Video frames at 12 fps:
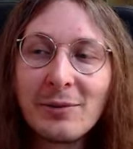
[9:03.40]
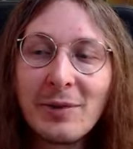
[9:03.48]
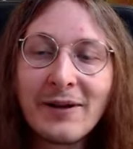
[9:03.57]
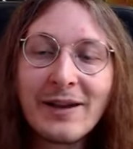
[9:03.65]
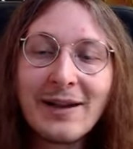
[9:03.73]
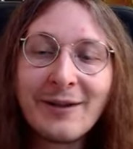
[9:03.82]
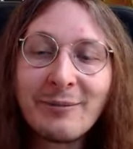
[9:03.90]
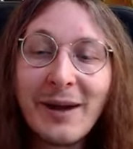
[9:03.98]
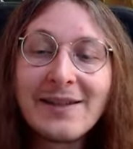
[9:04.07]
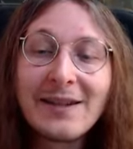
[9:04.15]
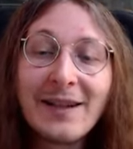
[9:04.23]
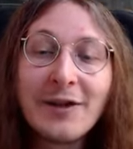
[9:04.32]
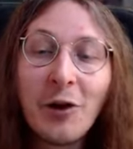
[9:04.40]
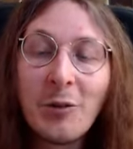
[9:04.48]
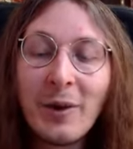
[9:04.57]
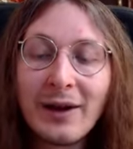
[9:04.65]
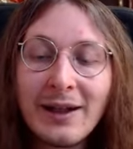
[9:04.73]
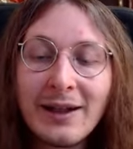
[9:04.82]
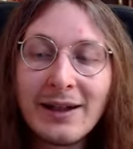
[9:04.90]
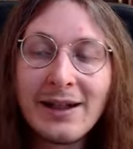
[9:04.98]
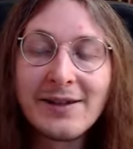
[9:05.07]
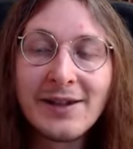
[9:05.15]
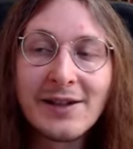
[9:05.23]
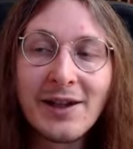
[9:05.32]
but basically nobody
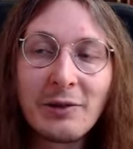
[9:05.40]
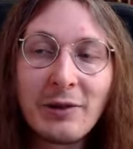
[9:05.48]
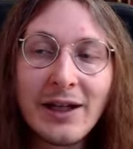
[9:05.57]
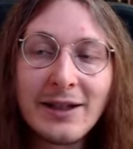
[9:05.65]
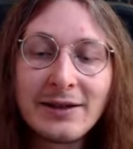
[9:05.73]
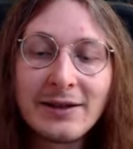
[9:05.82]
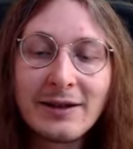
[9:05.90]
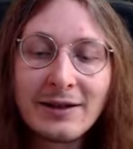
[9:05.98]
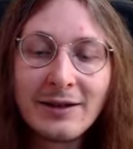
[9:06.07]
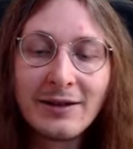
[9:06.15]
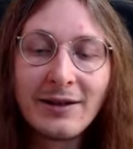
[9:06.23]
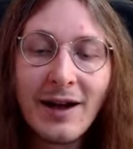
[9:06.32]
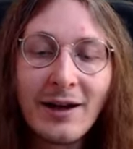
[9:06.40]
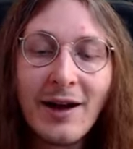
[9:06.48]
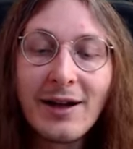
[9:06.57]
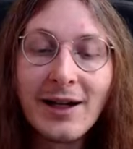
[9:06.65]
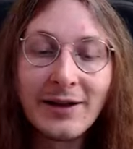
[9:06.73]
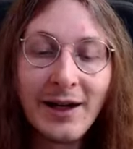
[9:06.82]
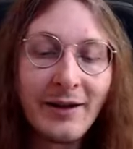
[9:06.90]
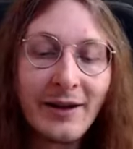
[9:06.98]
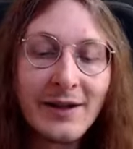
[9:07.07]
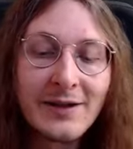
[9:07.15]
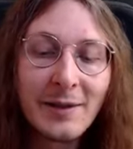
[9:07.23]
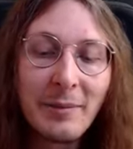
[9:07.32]
is disagreeing that Galathir
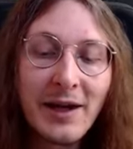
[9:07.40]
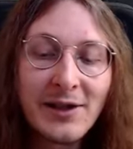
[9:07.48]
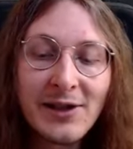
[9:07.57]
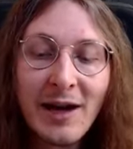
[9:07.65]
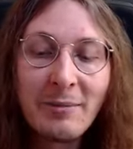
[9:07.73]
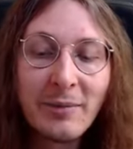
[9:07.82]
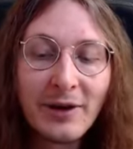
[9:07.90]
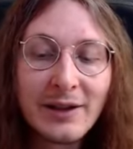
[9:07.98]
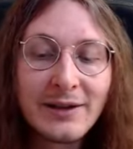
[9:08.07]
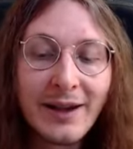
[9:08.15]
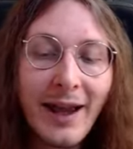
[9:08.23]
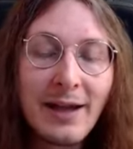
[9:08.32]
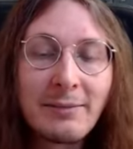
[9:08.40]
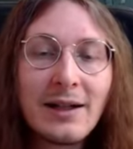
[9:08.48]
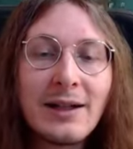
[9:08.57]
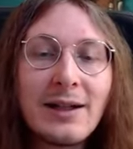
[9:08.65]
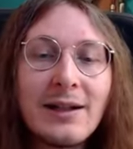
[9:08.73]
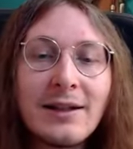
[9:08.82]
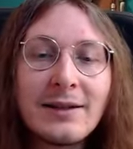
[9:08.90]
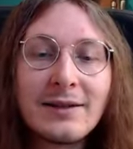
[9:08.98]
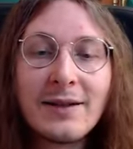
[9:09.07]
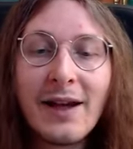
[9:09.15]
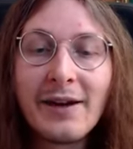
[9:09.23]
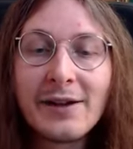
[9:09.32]
is the best champion in the game.
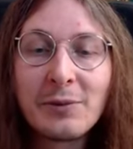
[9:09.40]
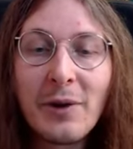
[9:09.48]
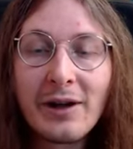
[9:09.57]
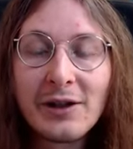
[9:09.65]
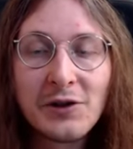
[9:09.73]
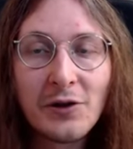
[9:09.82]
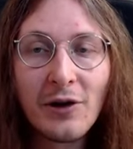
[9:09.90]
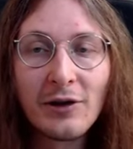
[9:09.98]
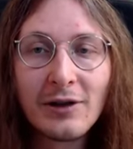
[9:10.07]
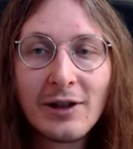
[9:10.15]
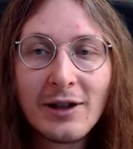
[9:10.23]
There is very strong